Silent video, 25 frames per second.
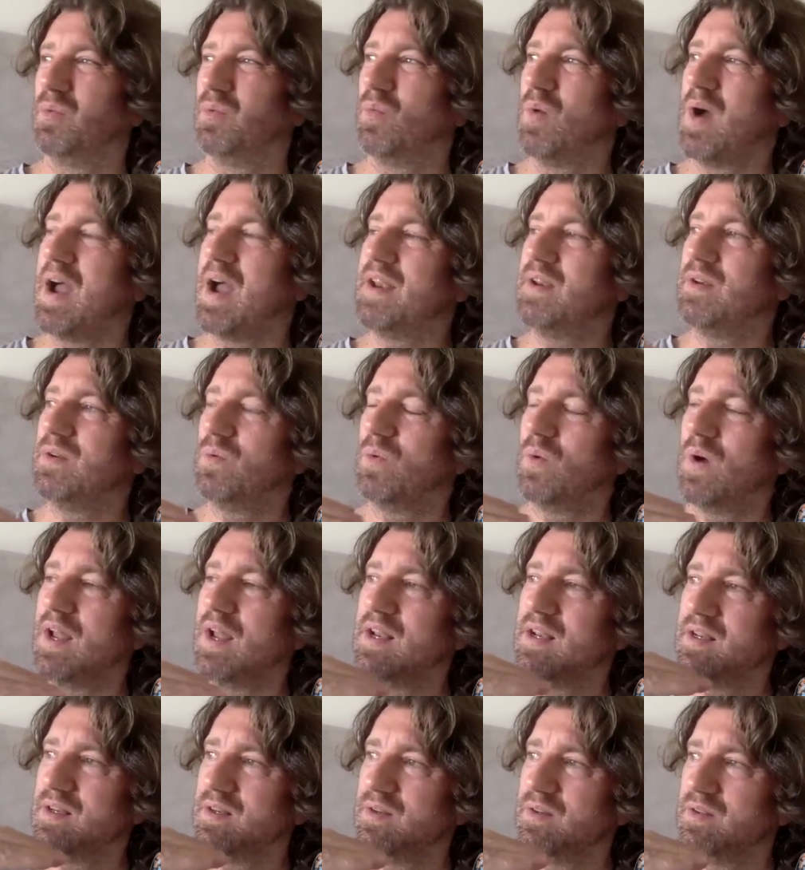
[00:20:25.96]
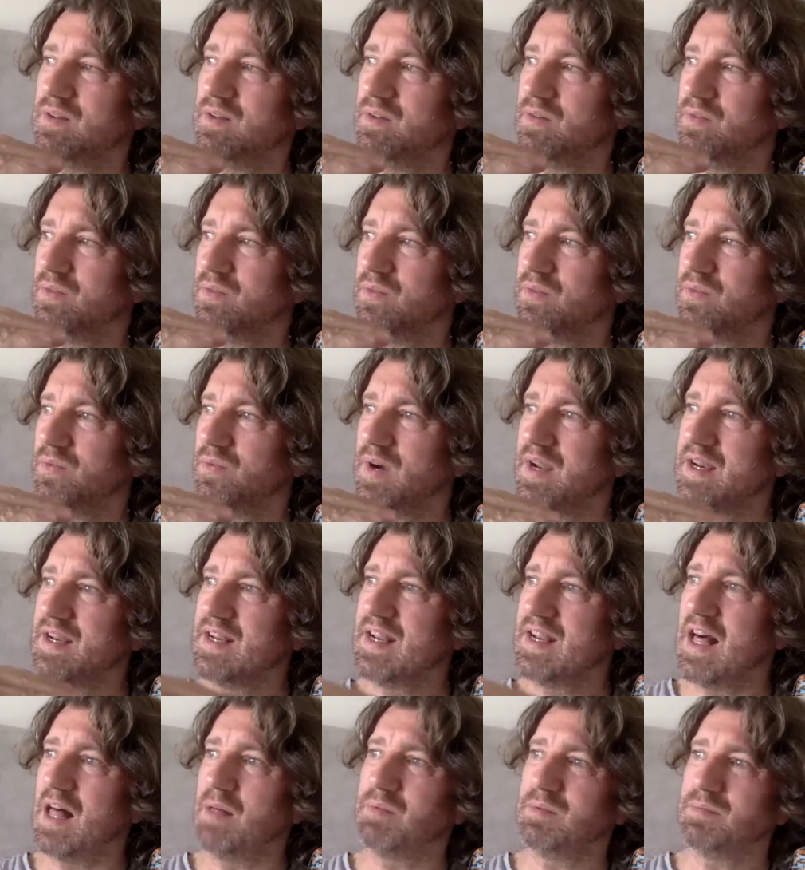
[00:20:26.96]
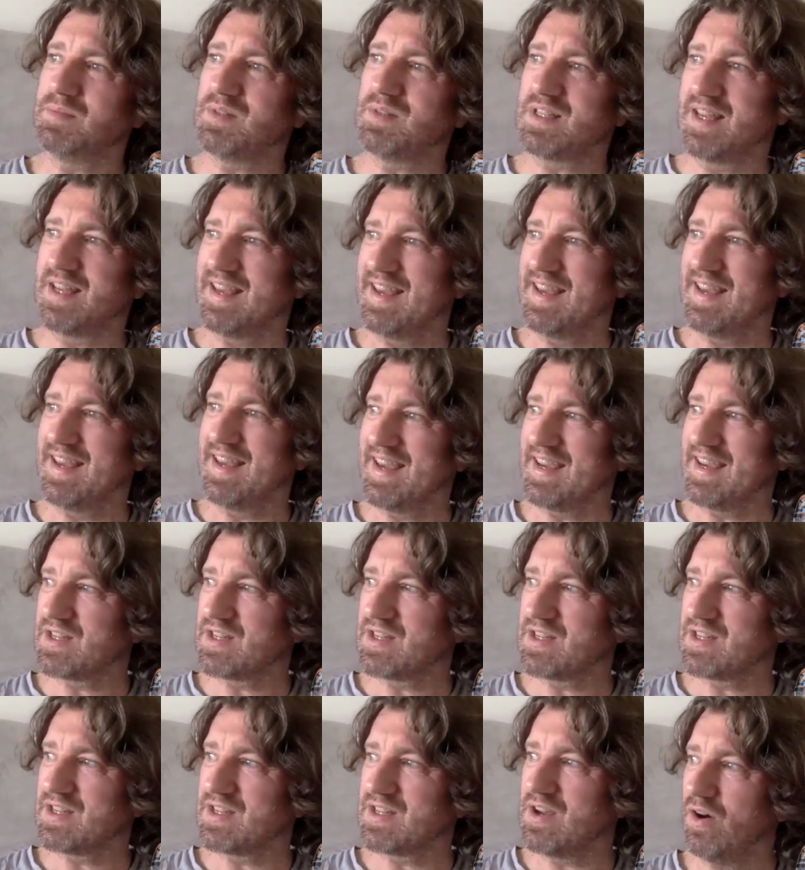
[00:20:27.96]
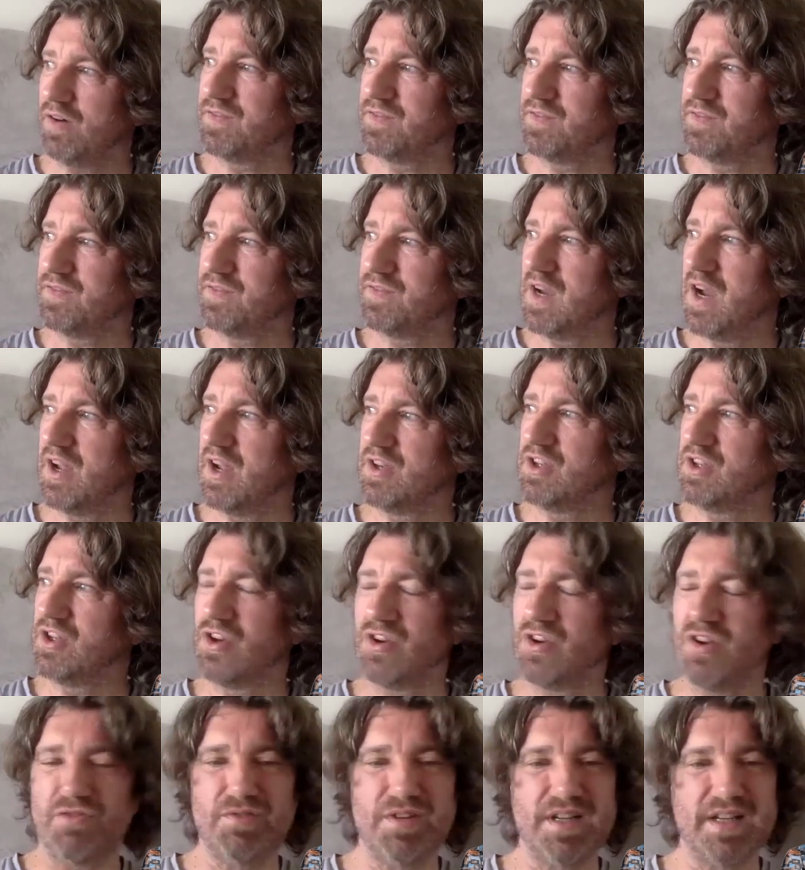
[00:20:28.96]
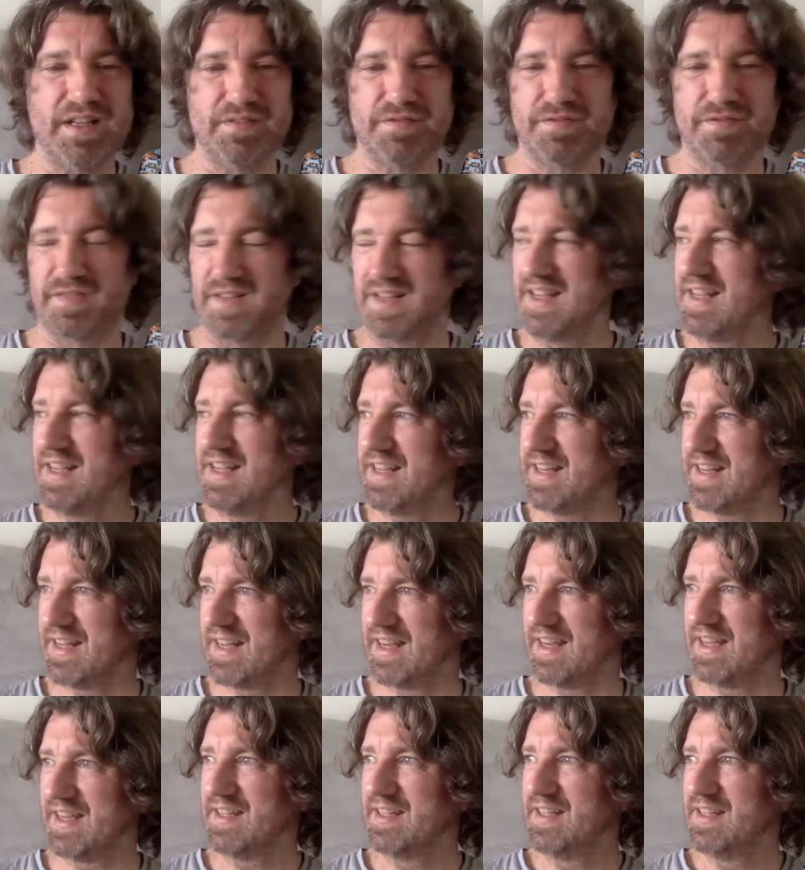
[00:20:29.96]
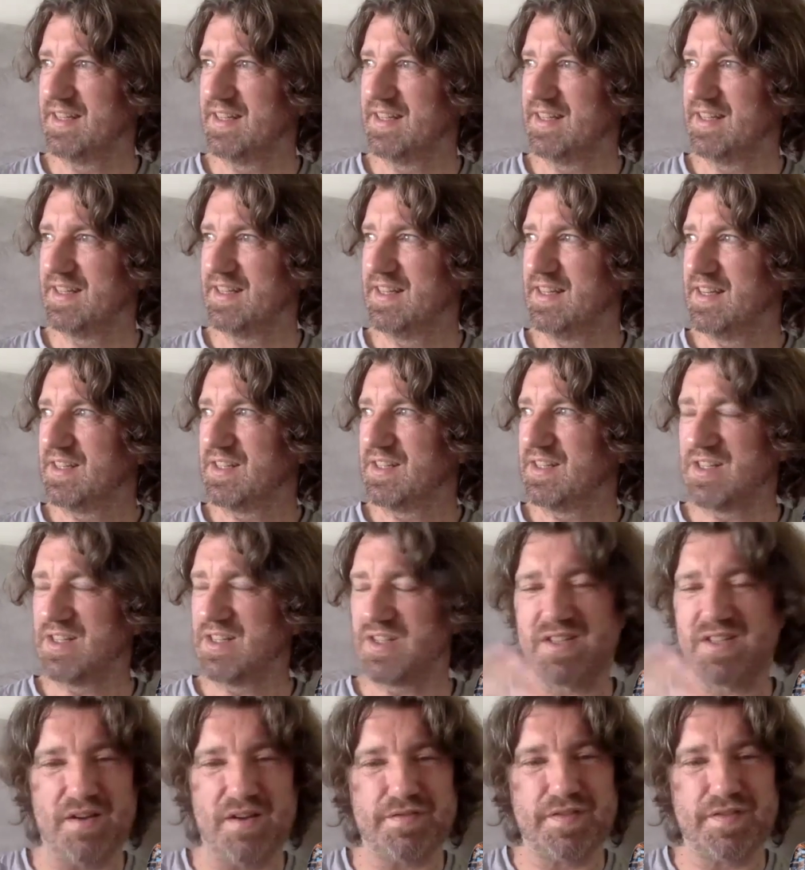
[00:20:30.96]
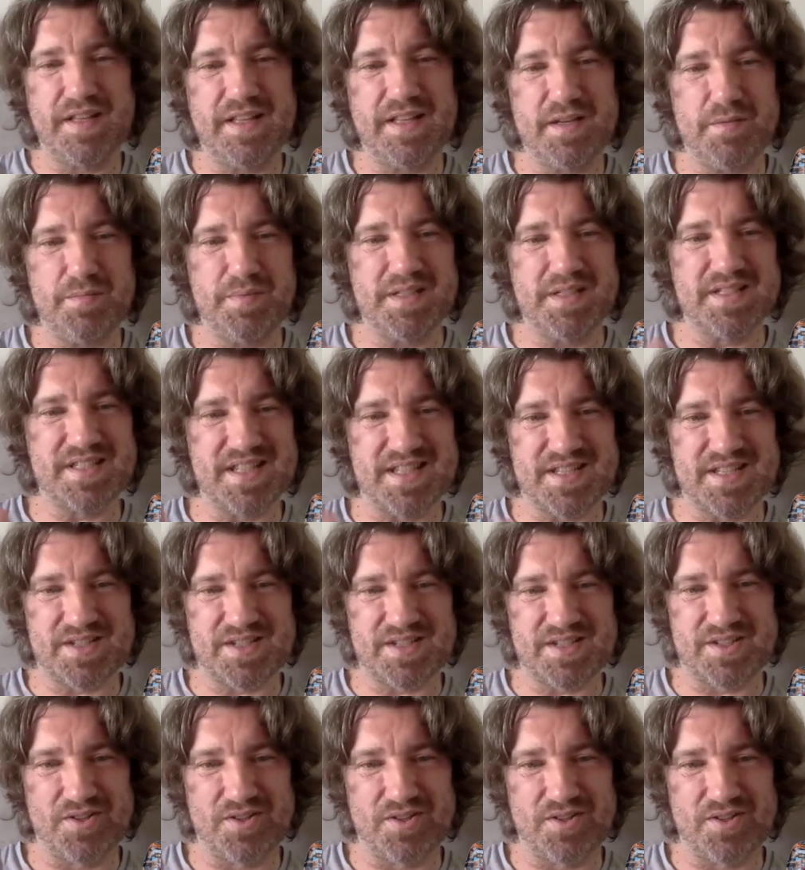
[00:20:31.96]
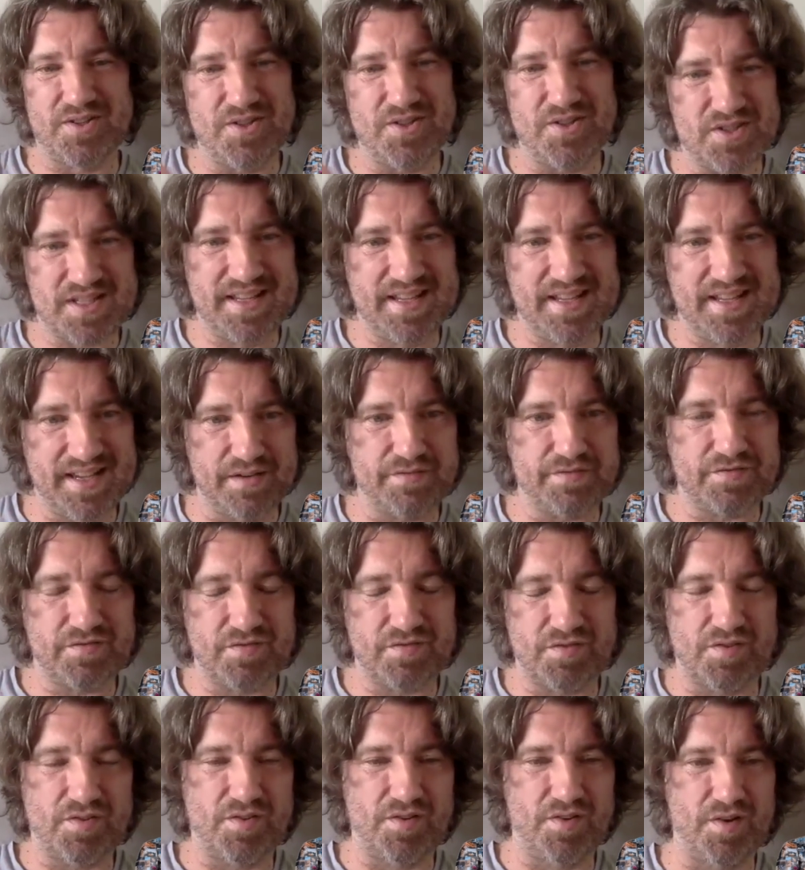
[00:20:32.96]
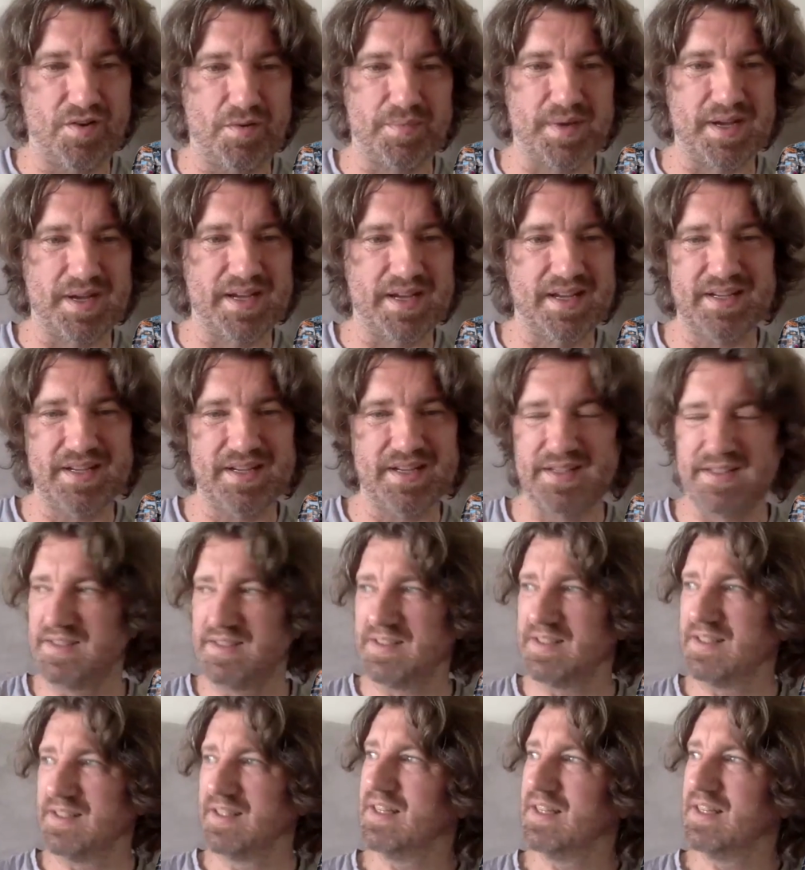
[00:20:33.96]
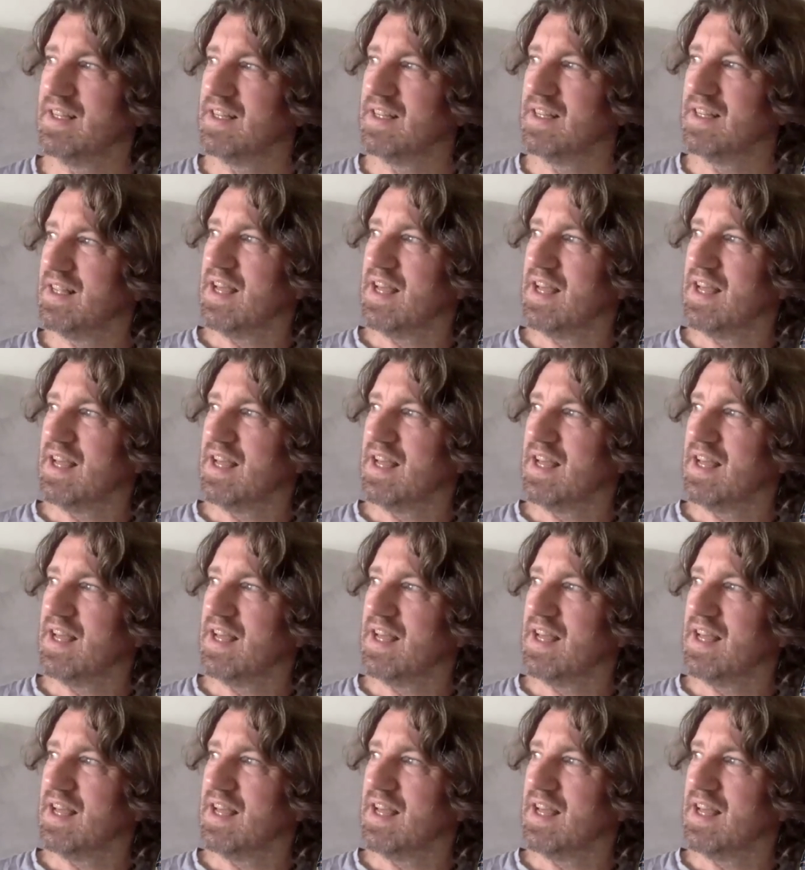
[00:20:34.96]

but when an album takes off and you're not really feeling it, you start feeling a bit dissociated from it. And